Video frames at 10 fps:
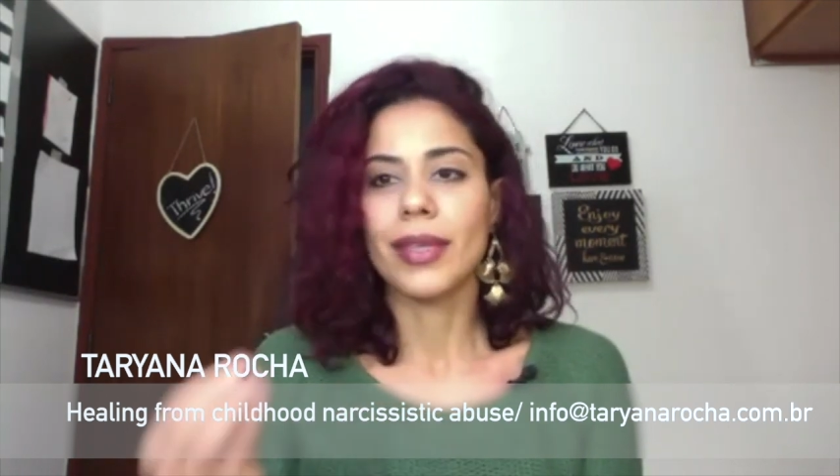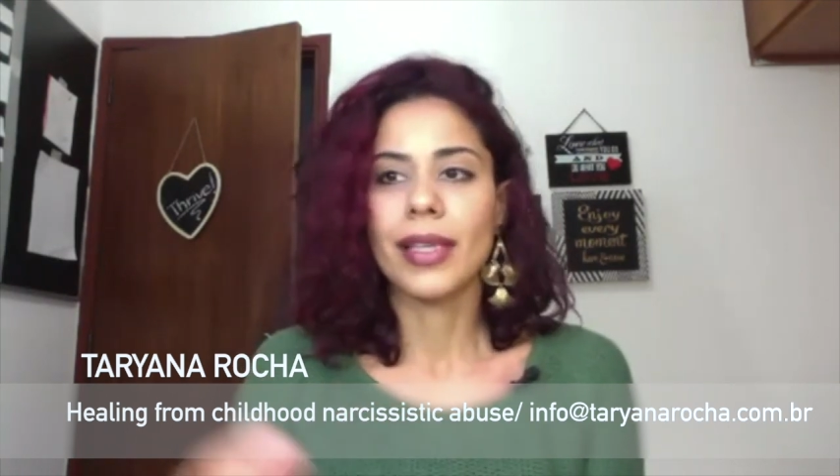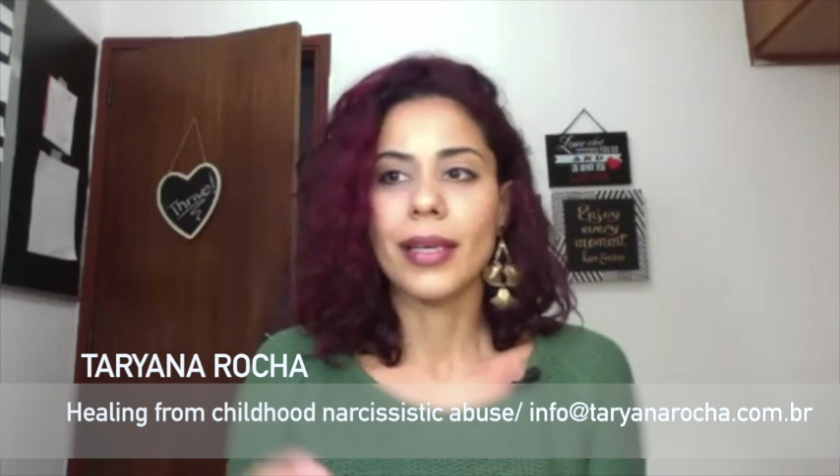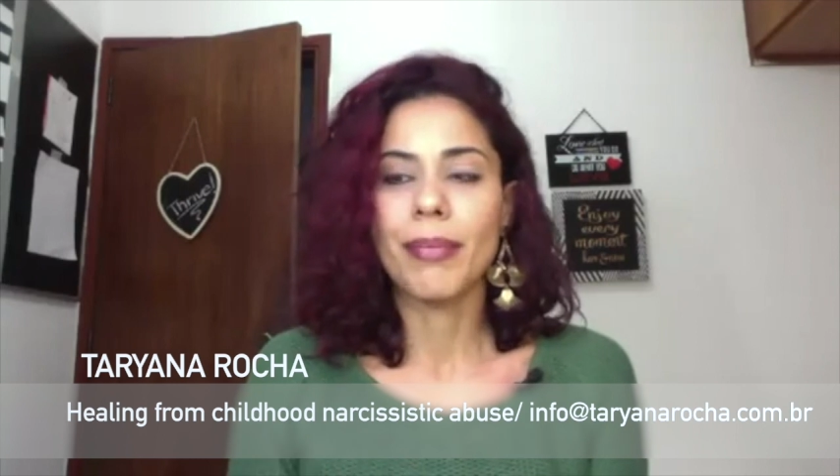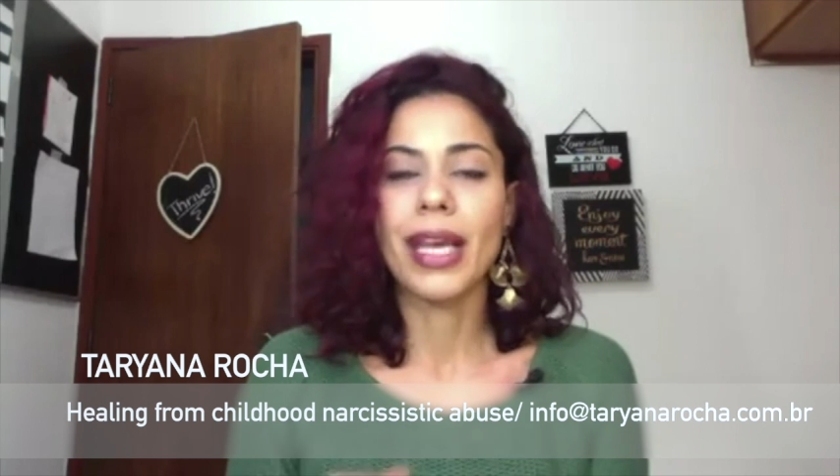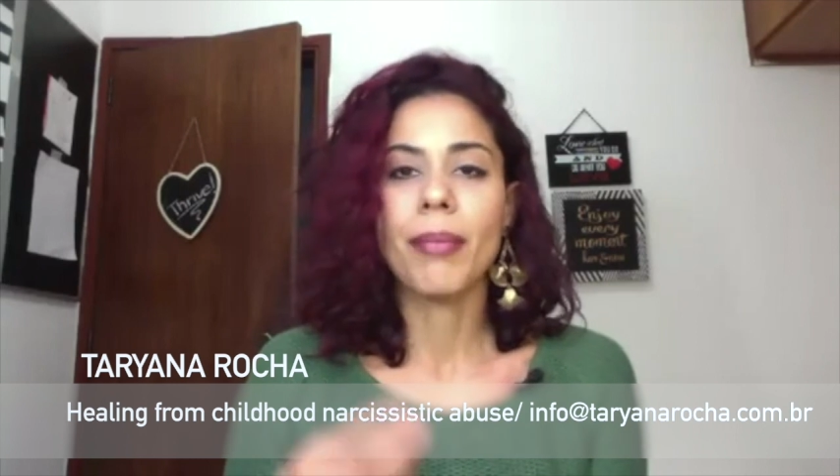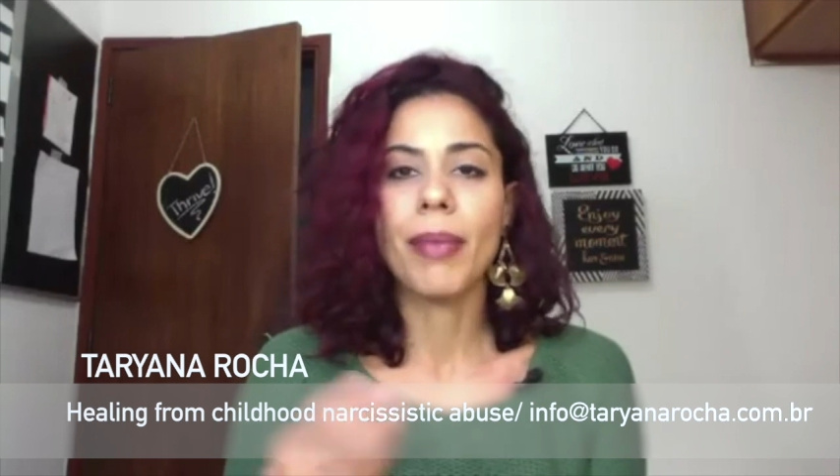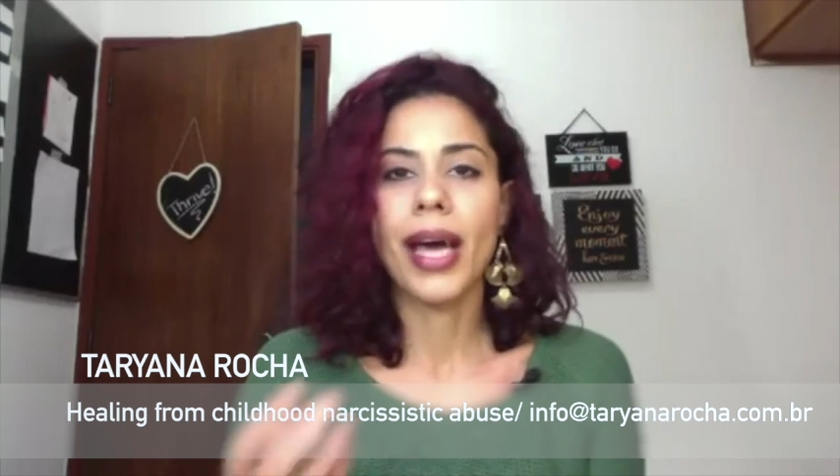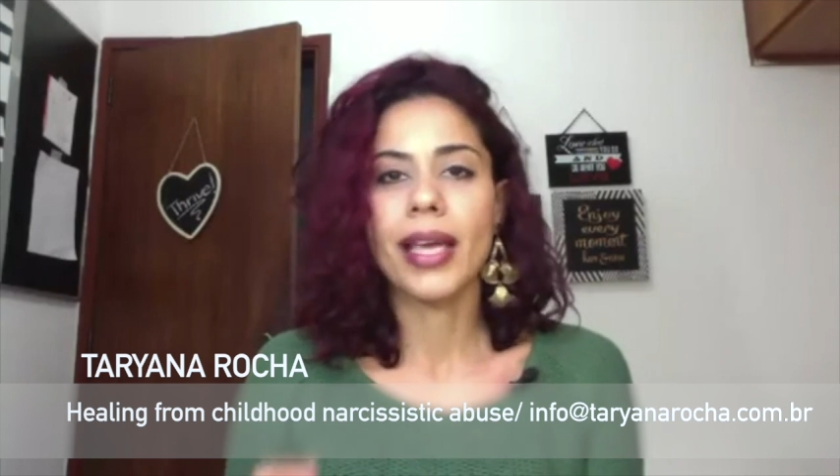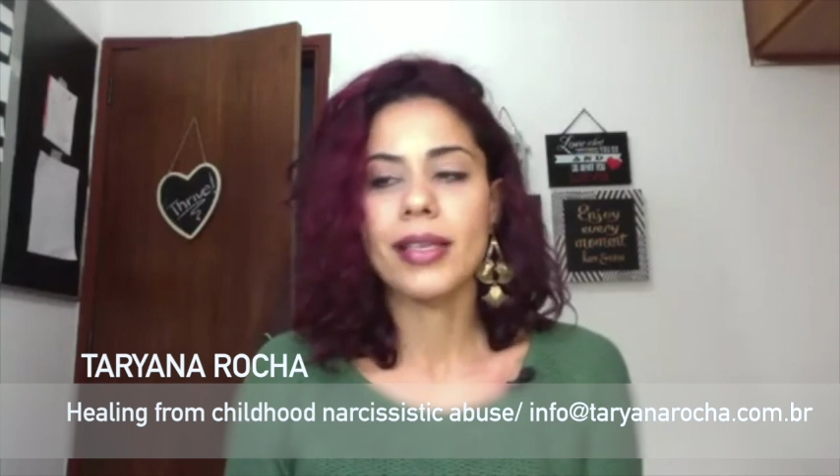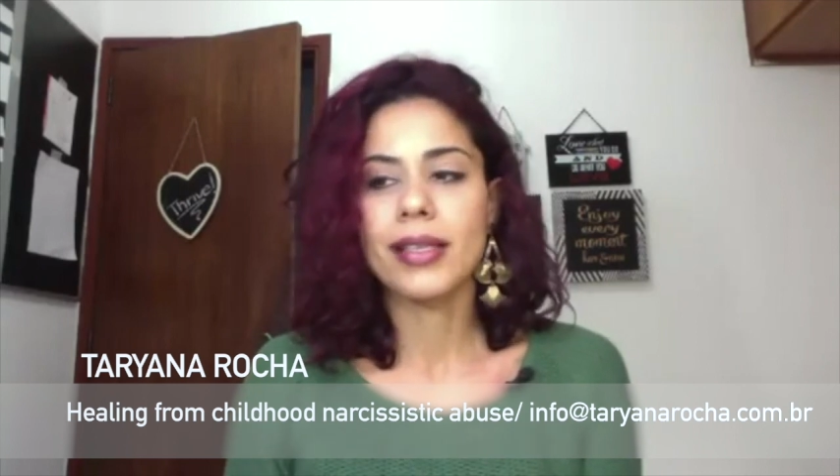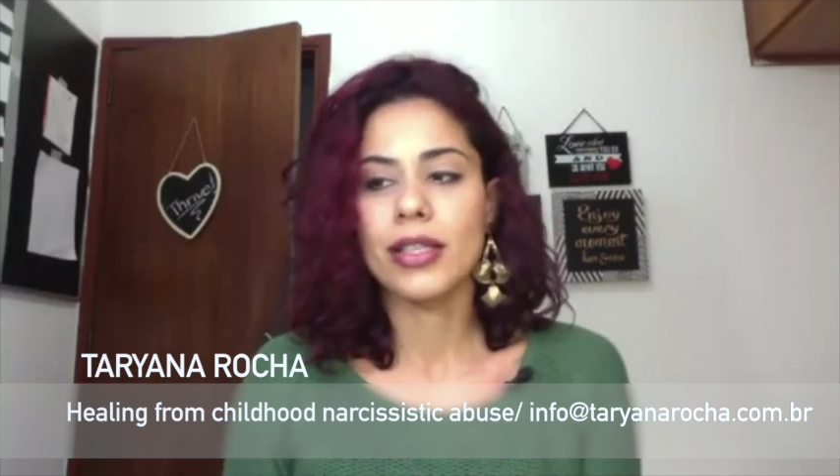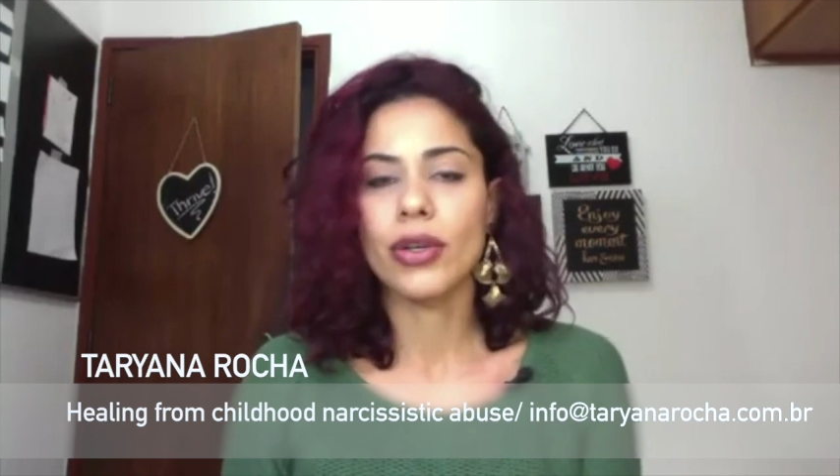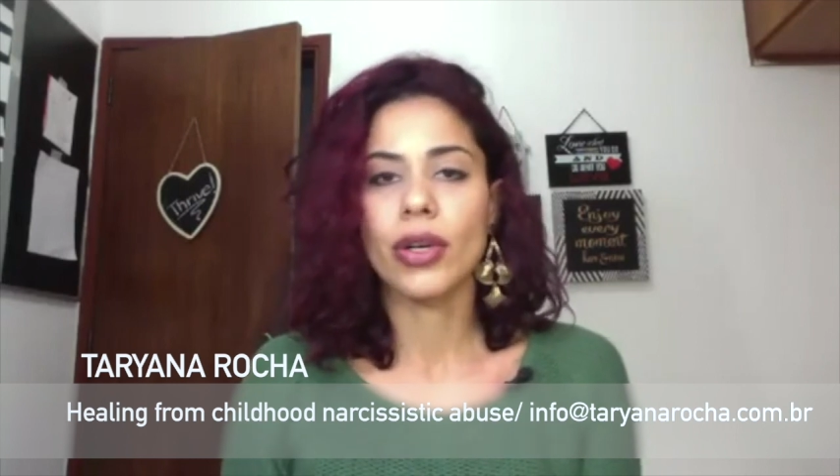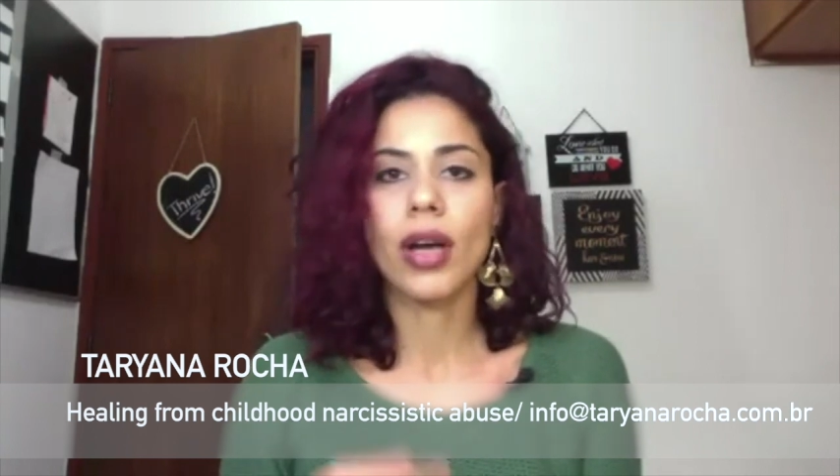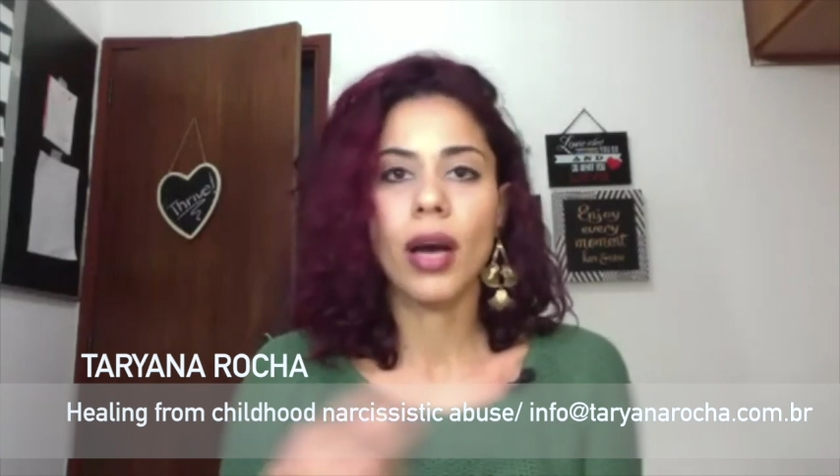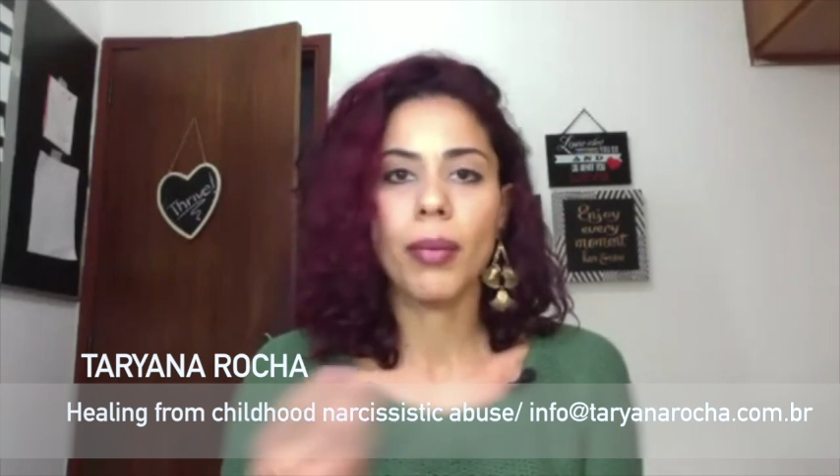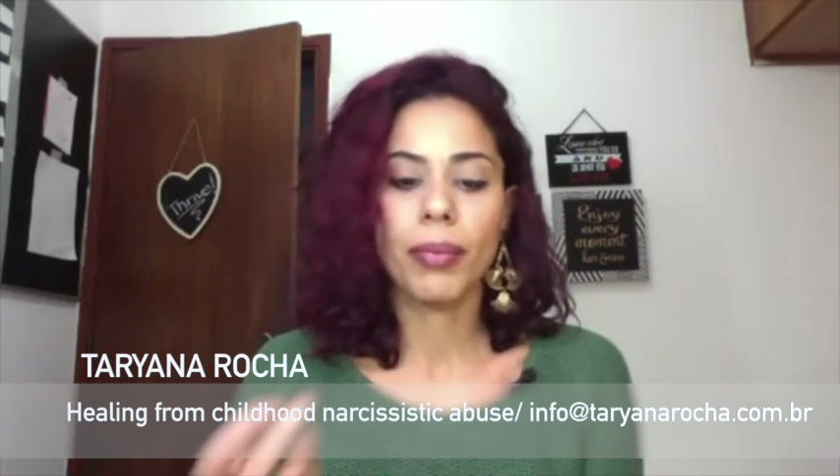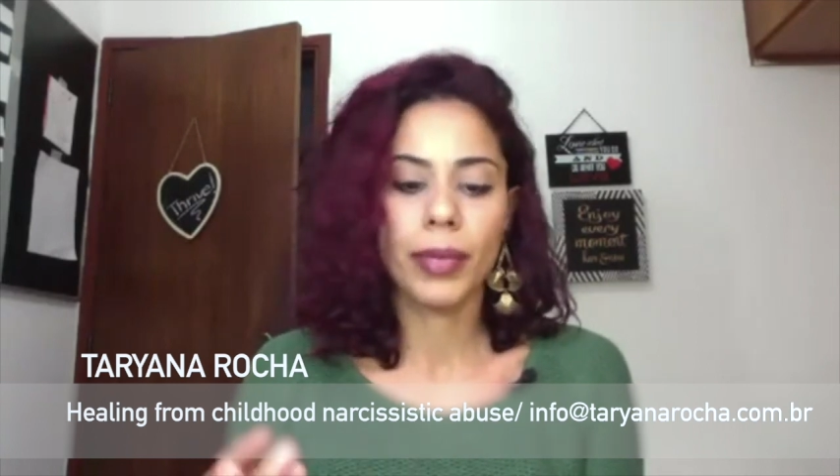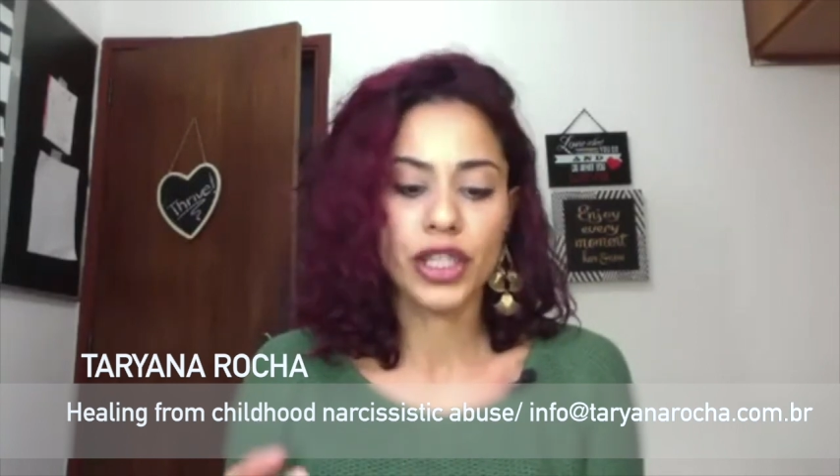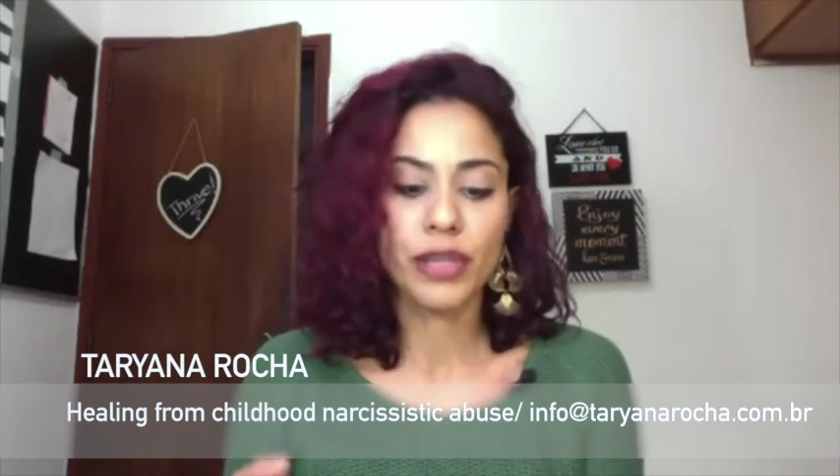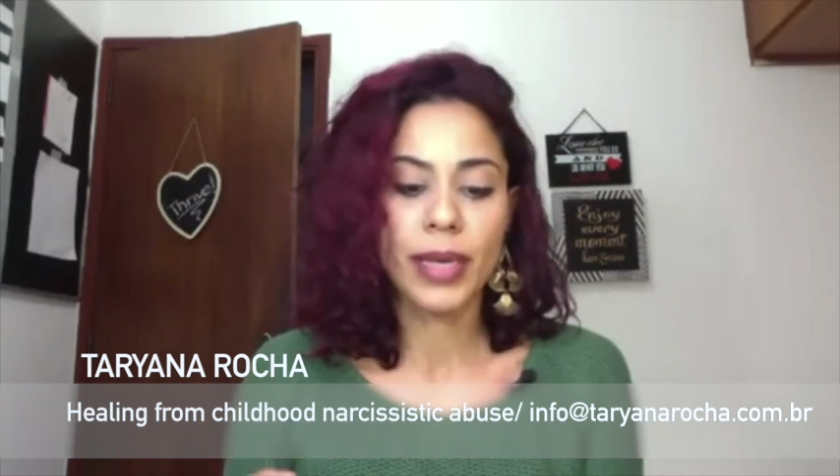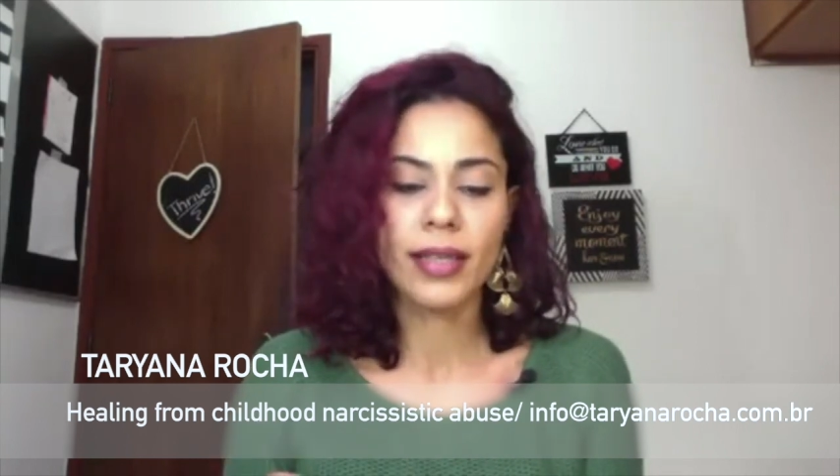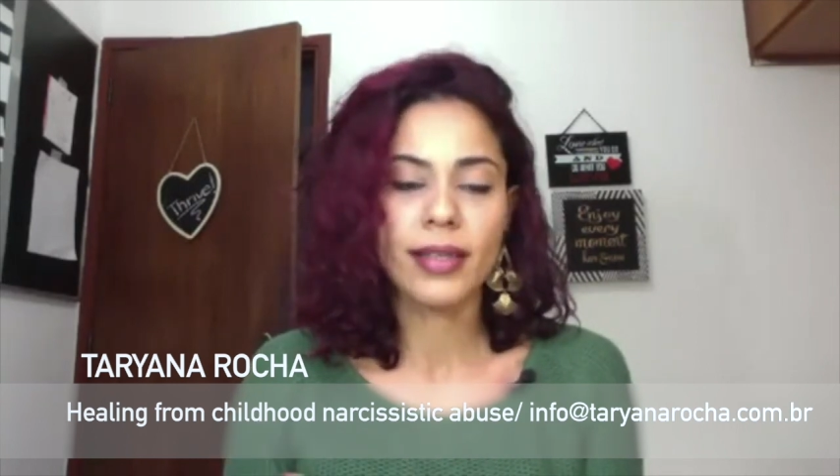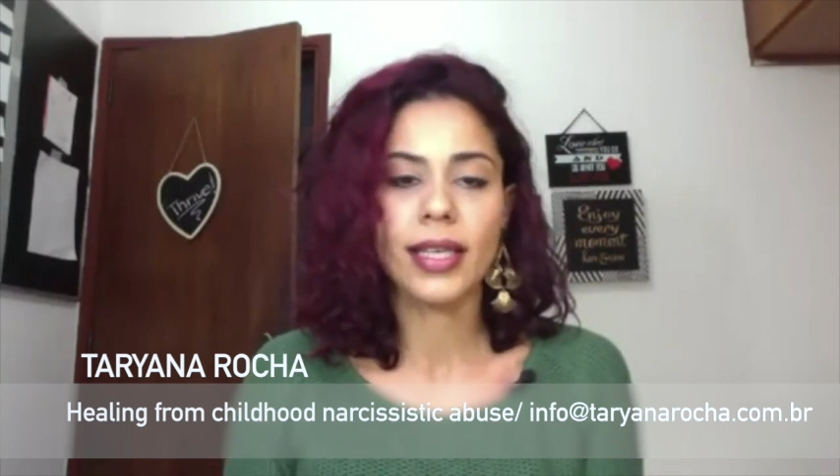minimize your accomplishments